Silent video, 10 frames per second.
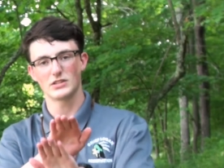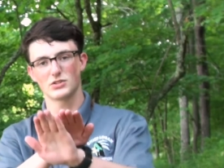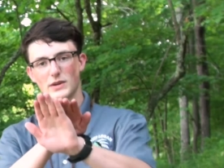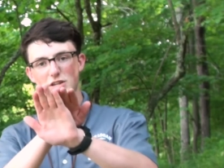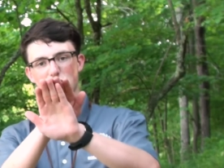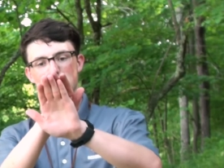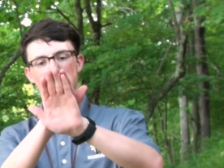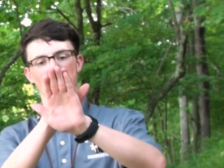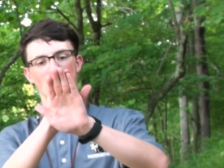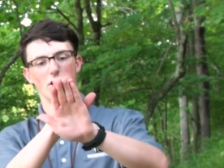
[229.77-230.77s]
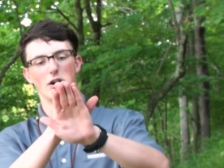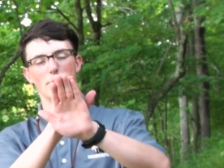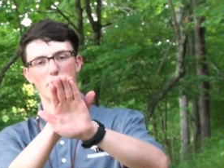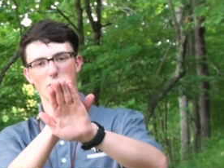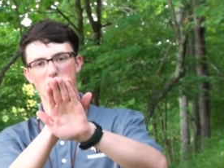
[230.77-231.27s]
serration on
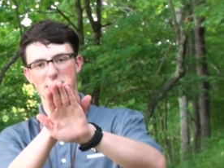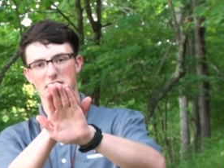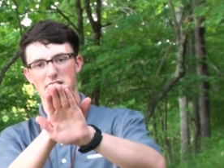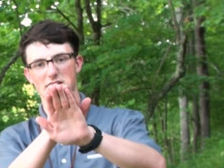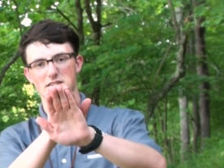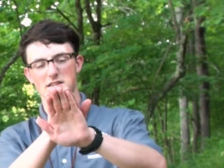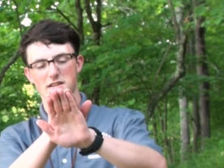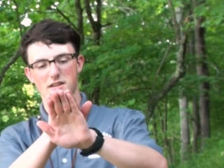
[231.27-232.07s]
both sides,